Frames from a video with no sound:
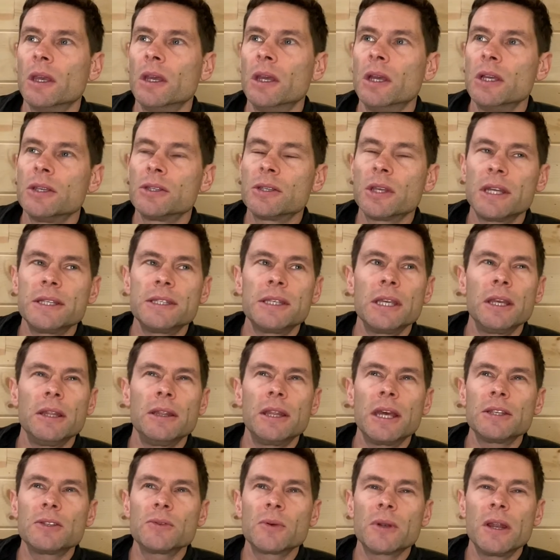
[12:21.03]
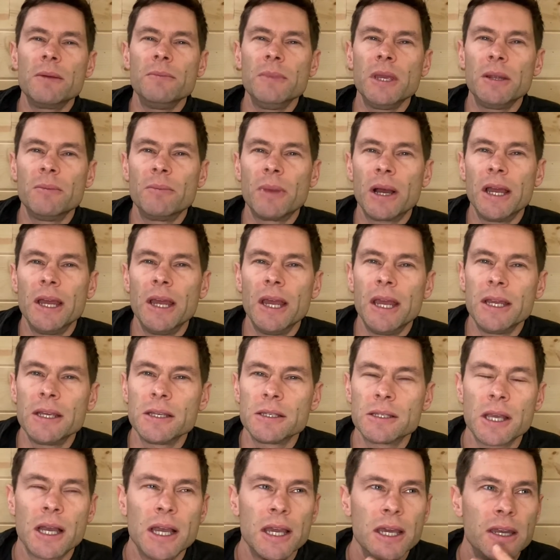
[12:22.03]
So that's it. That's what I mean by
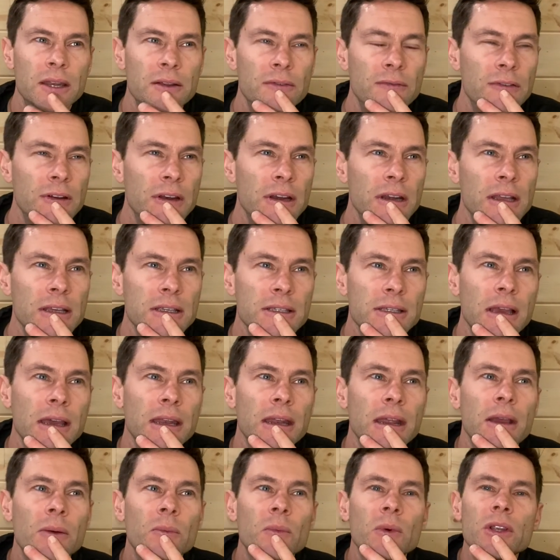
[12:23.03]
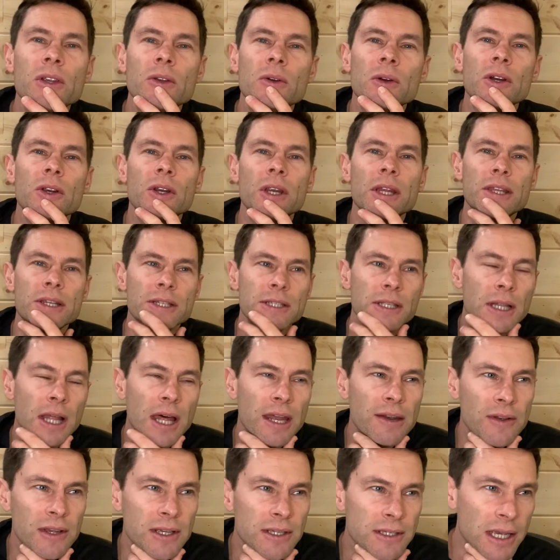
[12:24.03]
anxiety, fear and anxiety. And wouldn't you agree there's a lot
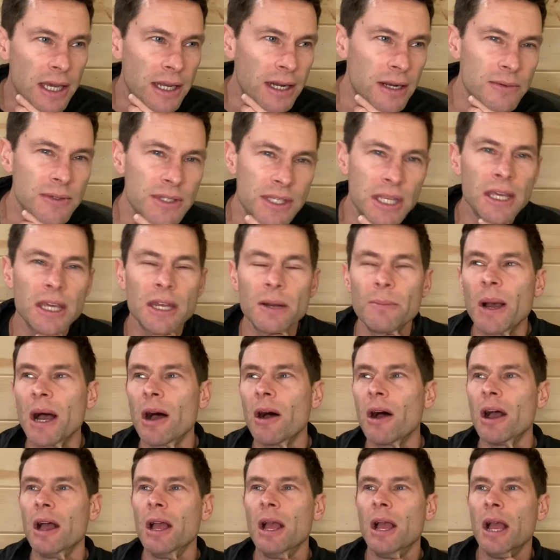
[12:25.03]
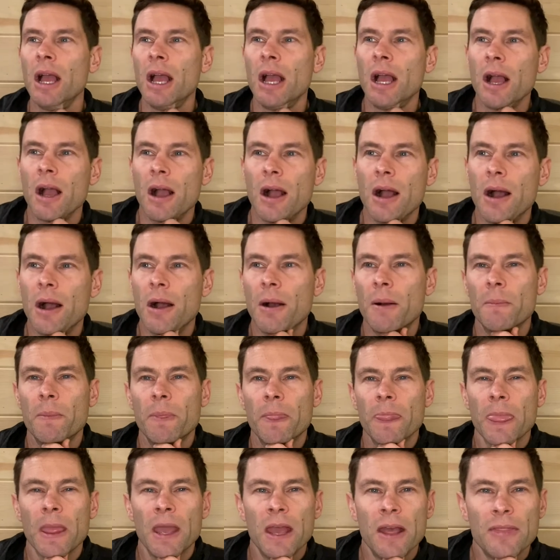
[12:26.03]
of anxiety? I was thinking about
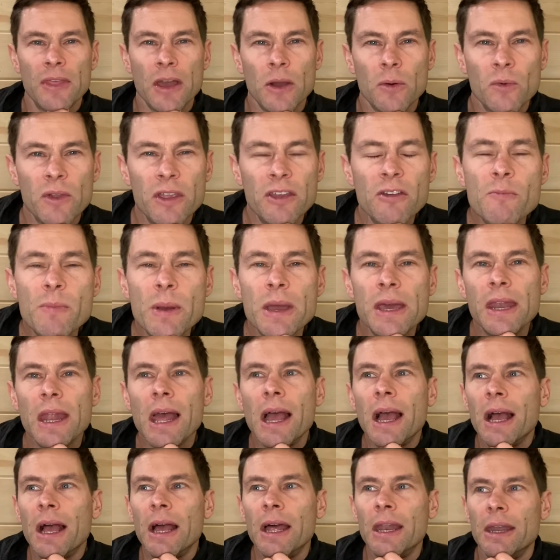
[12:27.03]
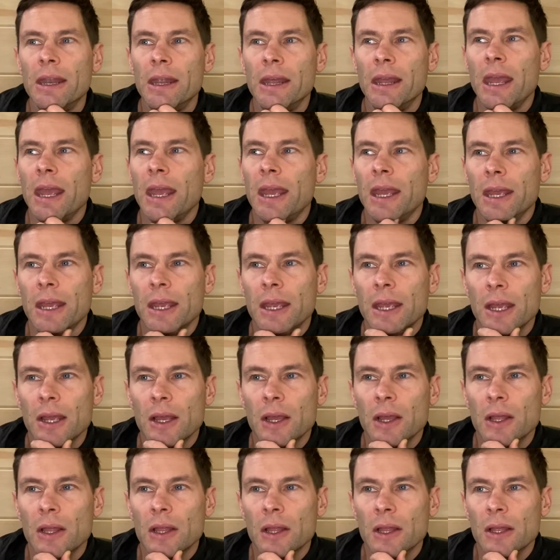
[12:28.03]
that we've been at
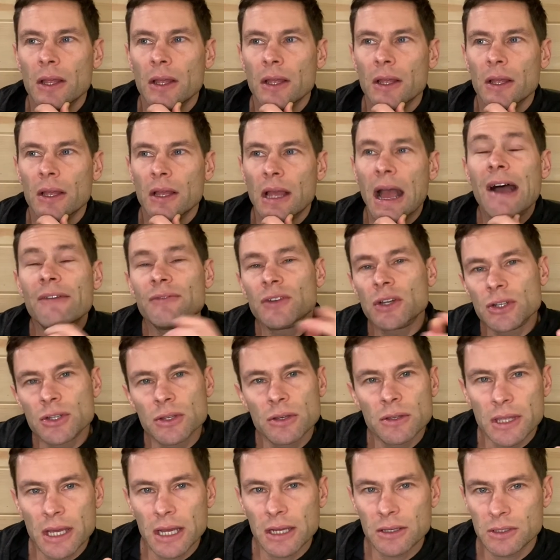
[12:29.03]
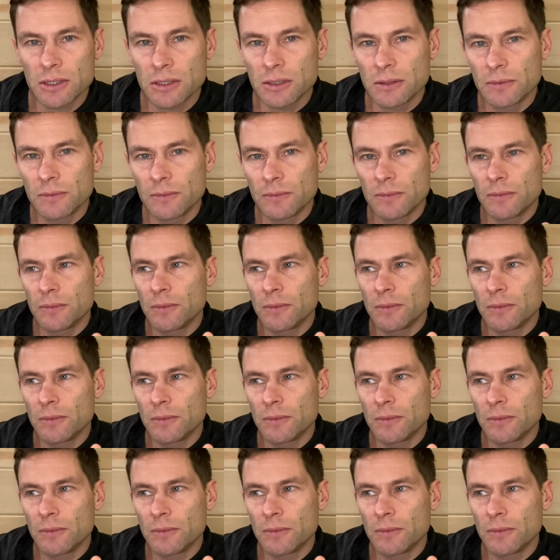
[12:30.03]
after 2001,